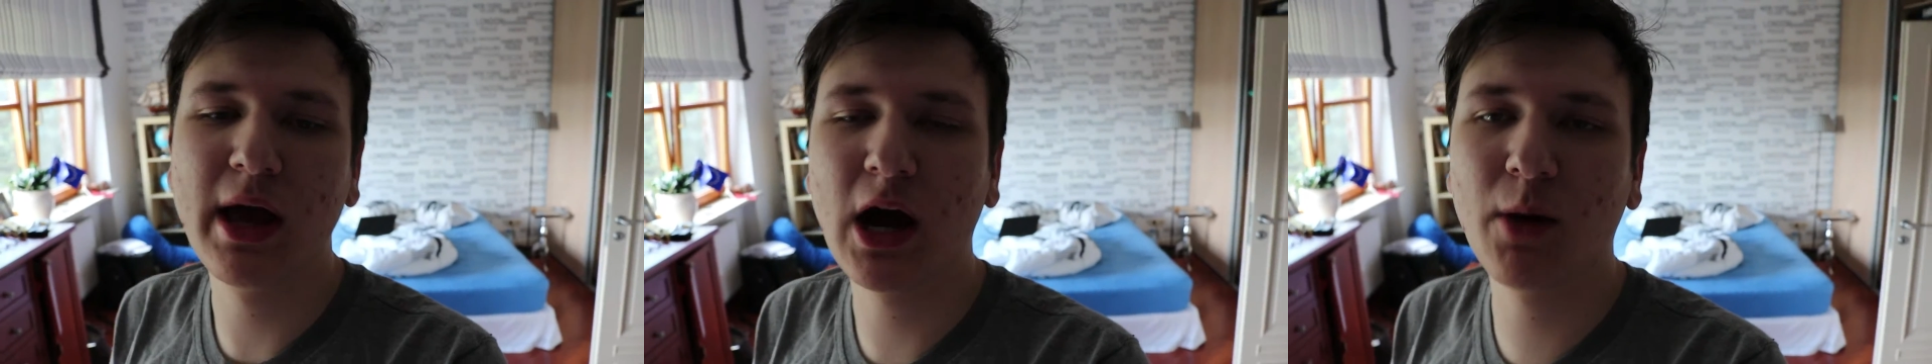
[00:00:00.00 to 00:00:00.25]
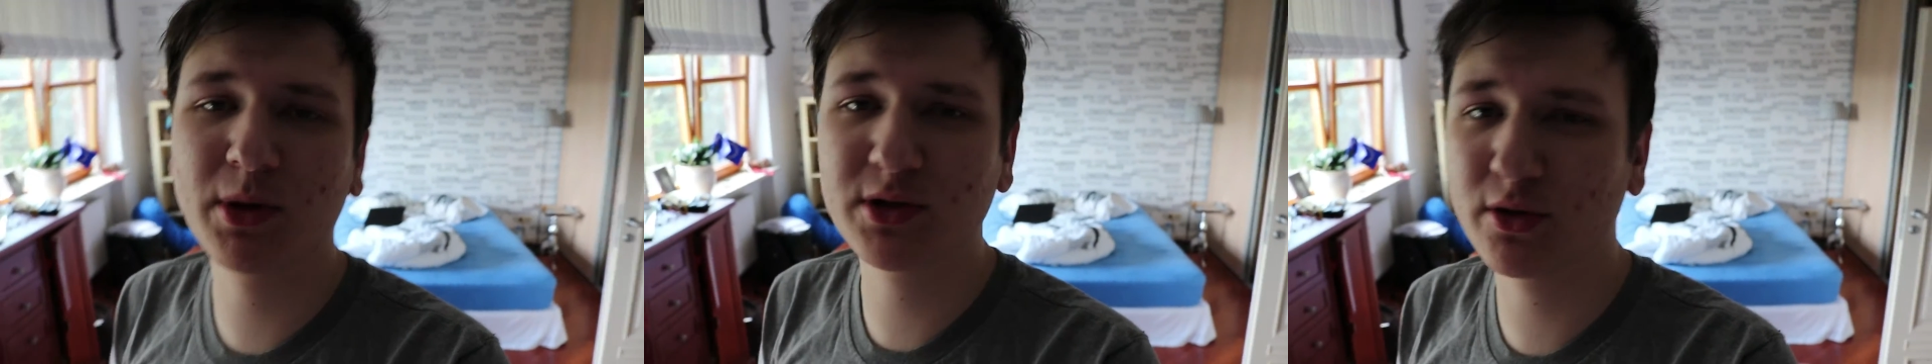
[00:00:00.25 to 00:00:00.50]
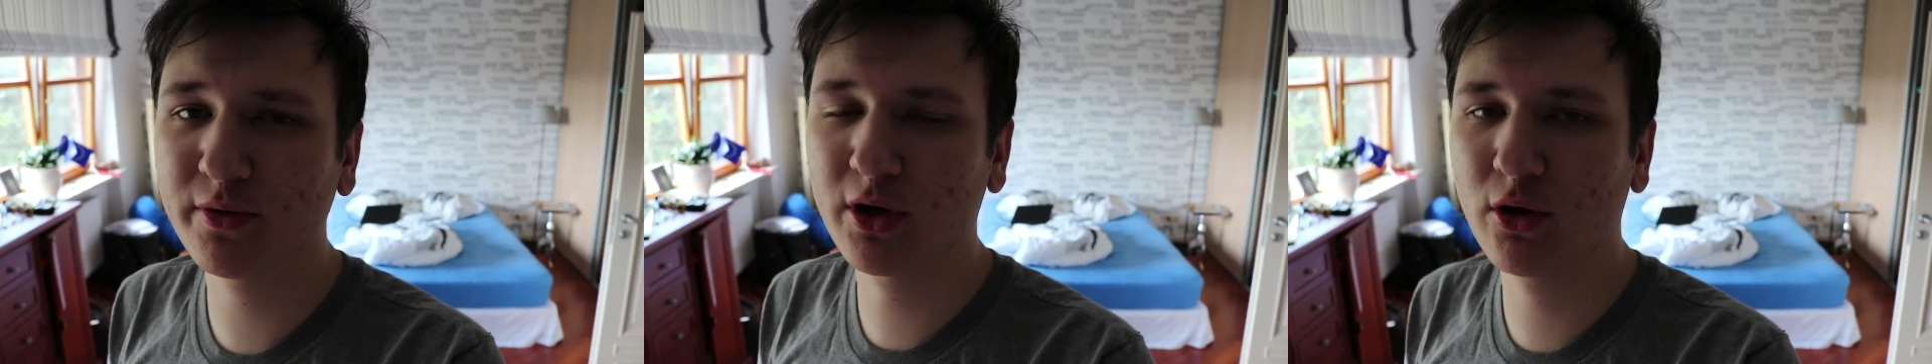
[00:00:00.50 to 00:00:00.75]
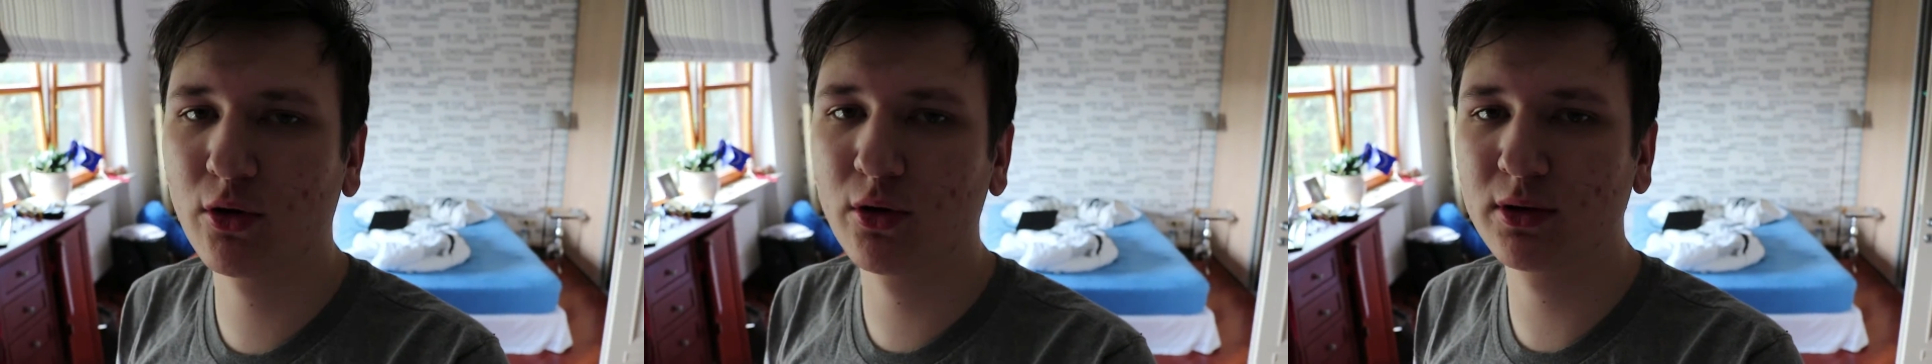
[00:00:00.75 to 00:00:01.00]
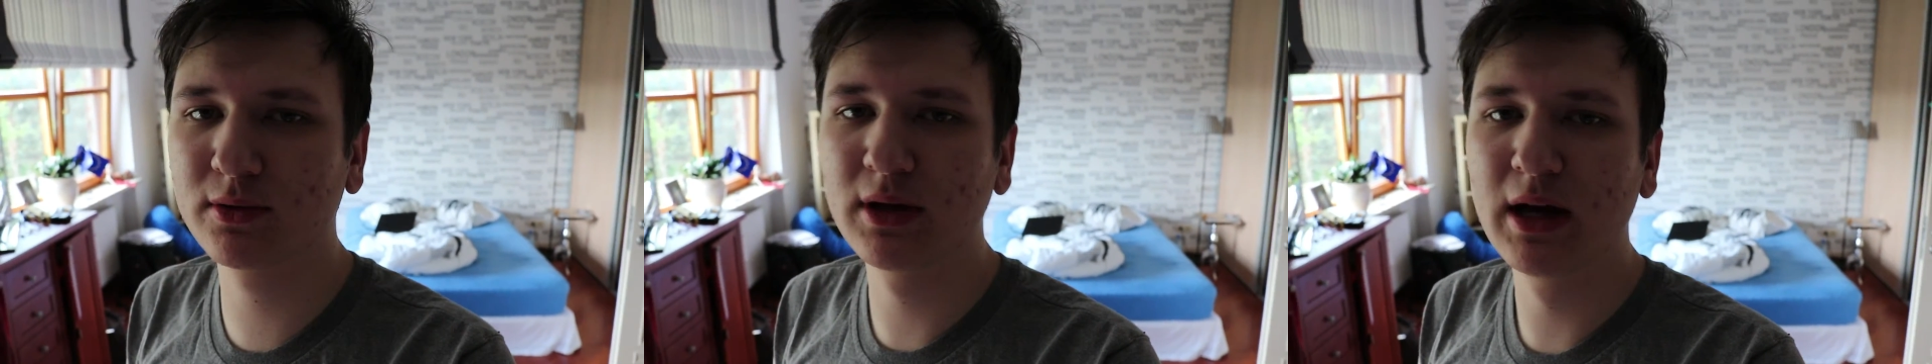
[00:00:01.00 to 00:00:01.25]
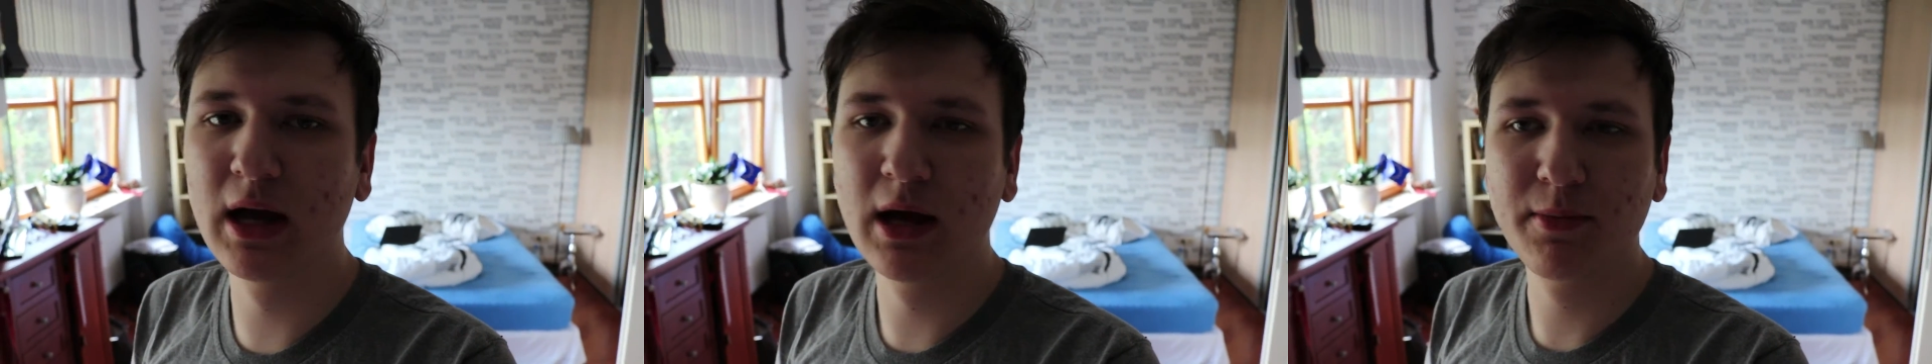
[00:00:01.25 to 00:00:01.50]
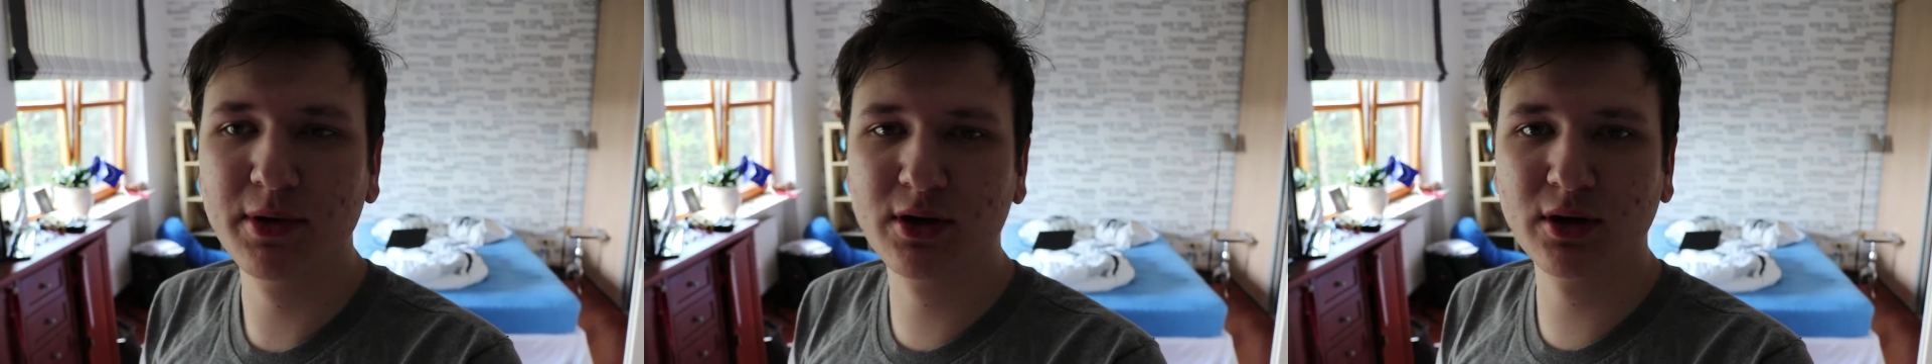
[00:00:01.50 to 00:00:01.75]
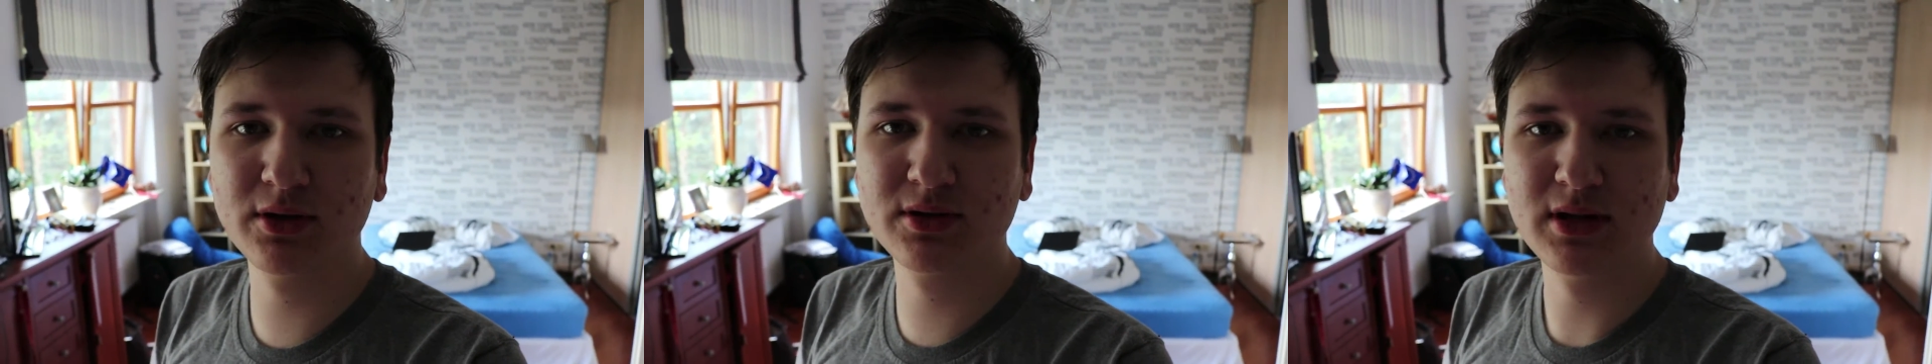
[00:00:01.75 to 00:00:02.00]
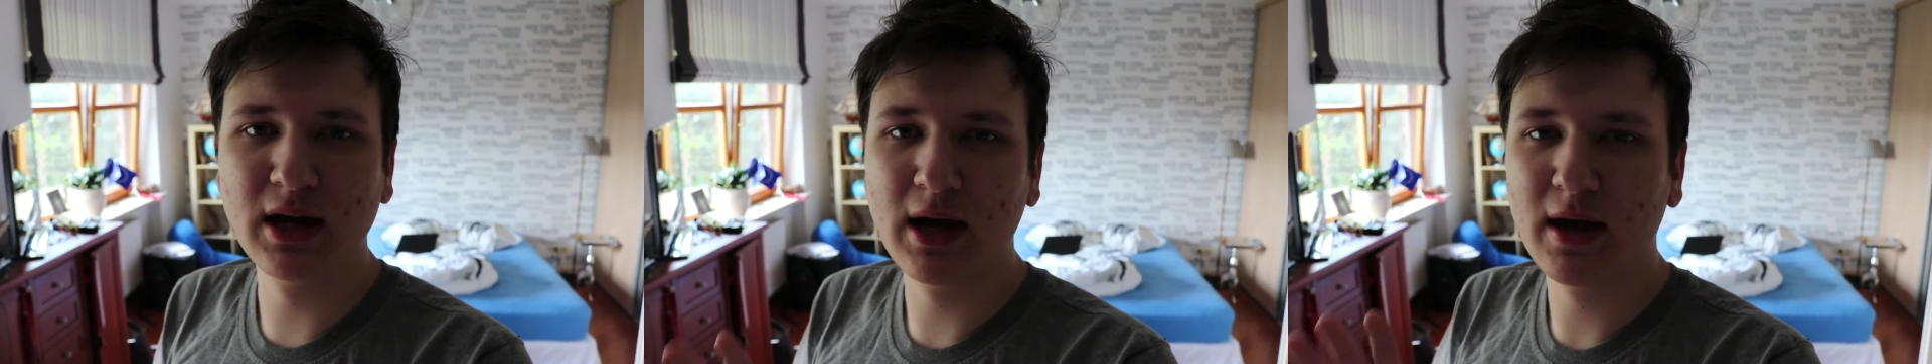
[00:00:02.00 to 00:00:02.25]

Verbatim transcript: how much I record because